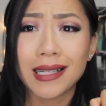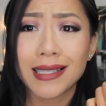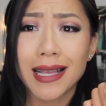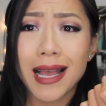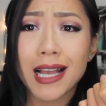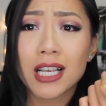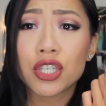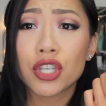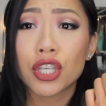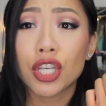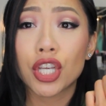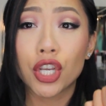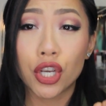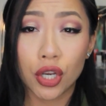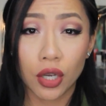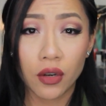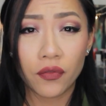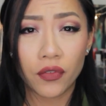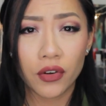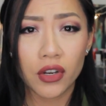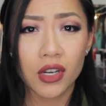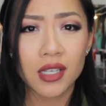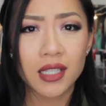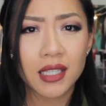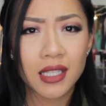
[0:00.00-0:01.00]
It's actually
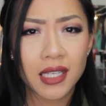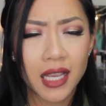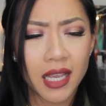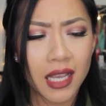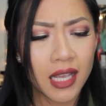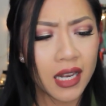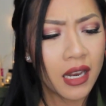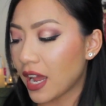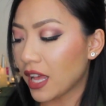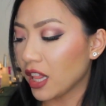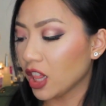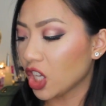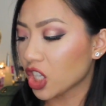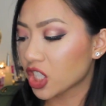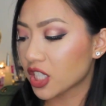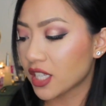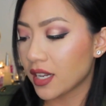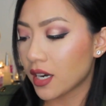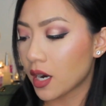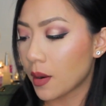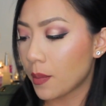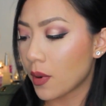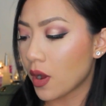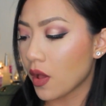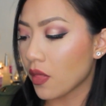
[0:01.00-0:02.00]
good for your skin. I looked
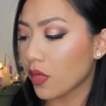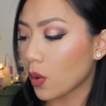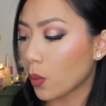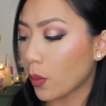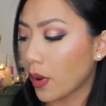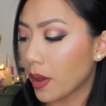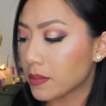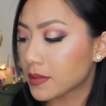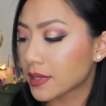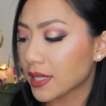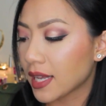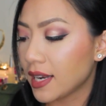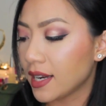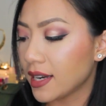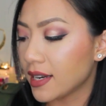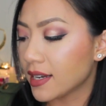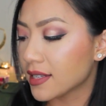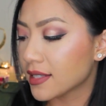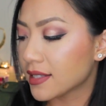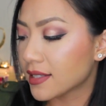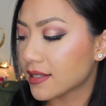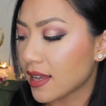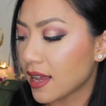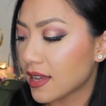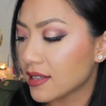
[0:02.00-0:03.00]
it up on the website and
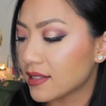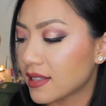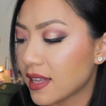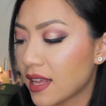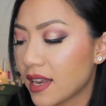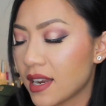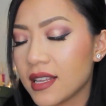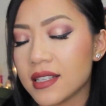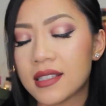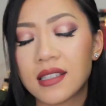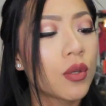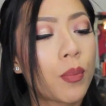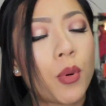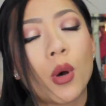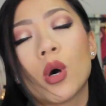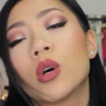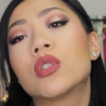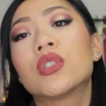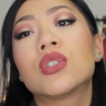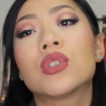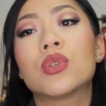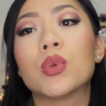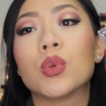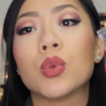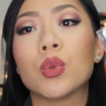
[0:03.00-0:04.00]
it says that it's
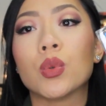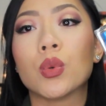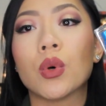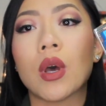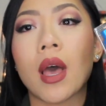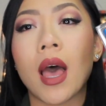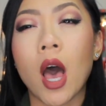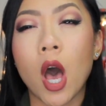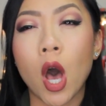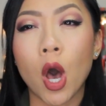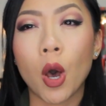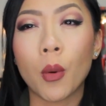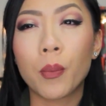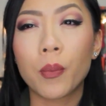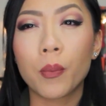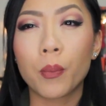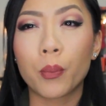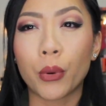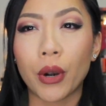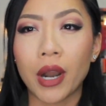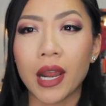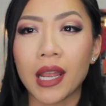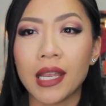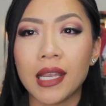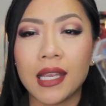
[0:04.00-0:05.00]
supposed to help
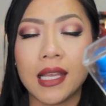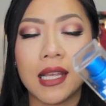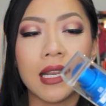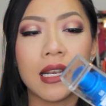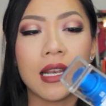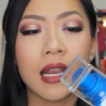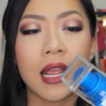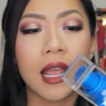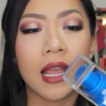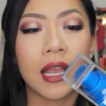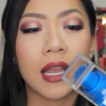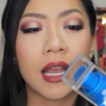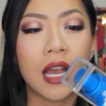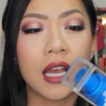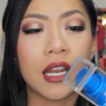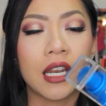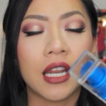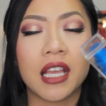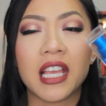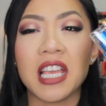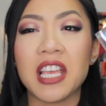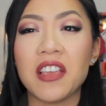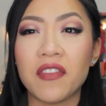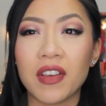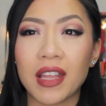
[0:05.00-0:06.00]
brighten and kind
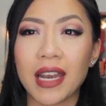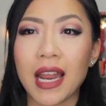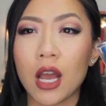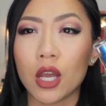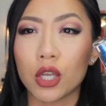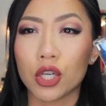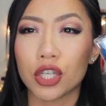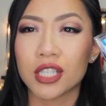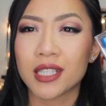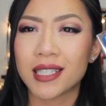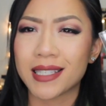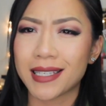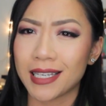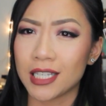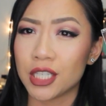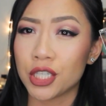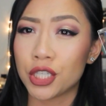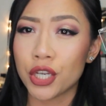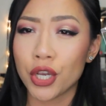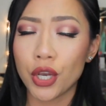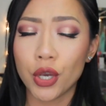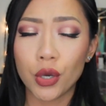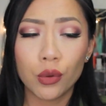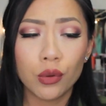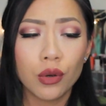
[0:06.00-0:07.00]
of even out your skin
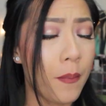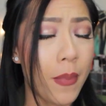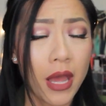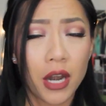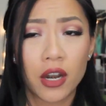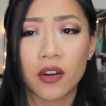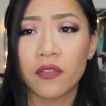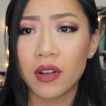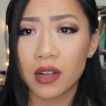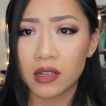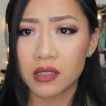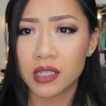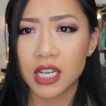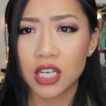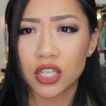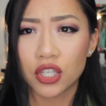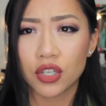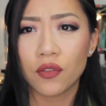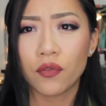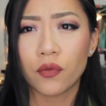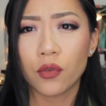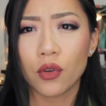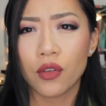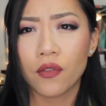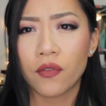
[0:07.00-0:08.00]
tone. Better
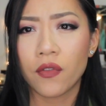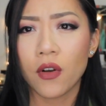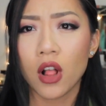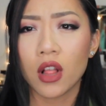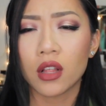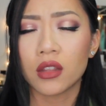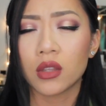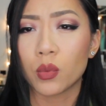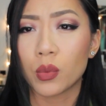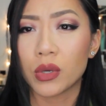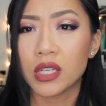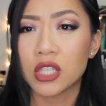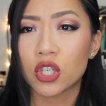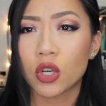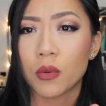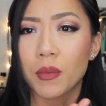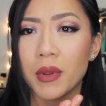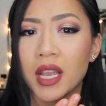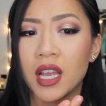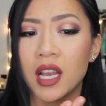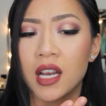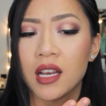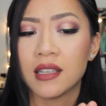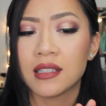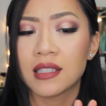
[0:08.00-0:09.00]
foundation for the fall and the winter
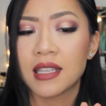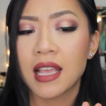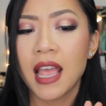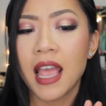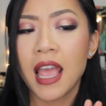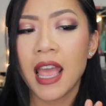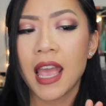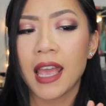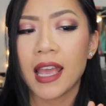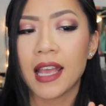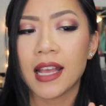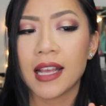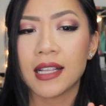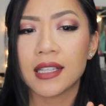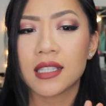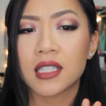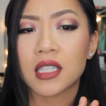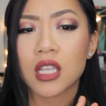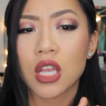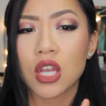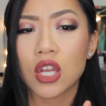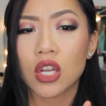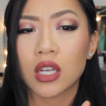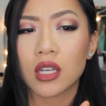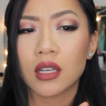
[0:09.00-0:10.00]
because
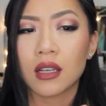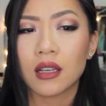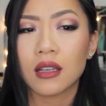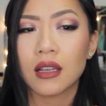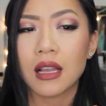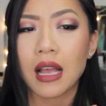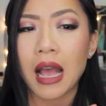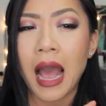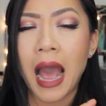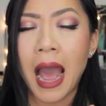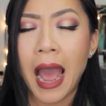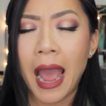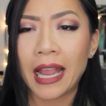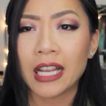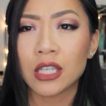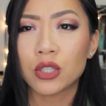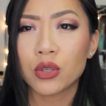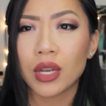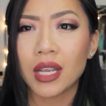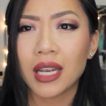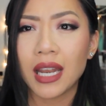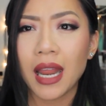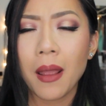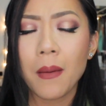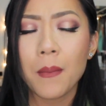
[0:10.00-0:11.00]
it's
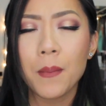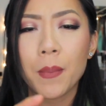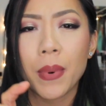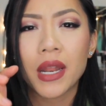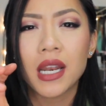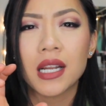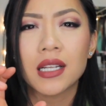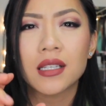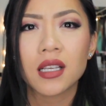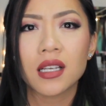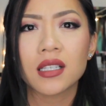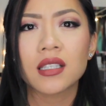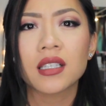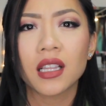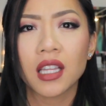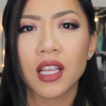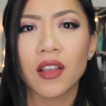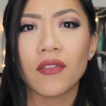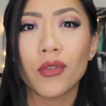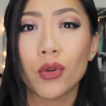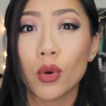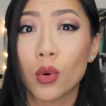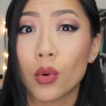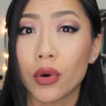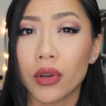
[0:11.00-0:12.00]
hydrating, but it doesn't
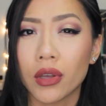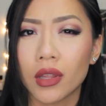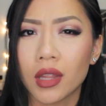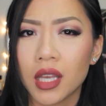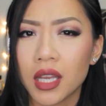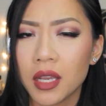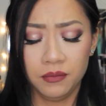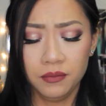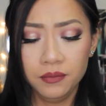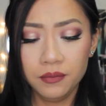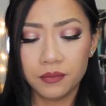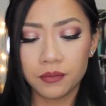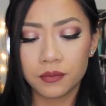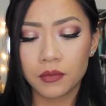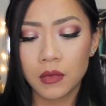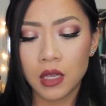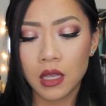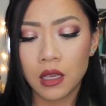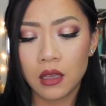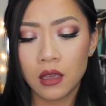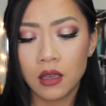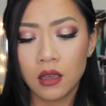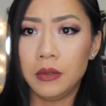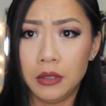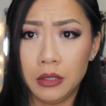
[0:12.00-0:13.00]
leave you oily.
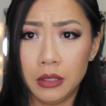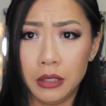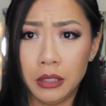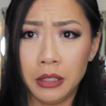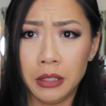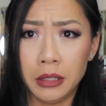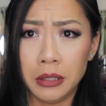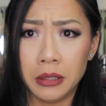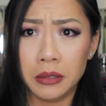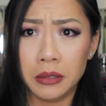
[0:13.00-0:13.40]
I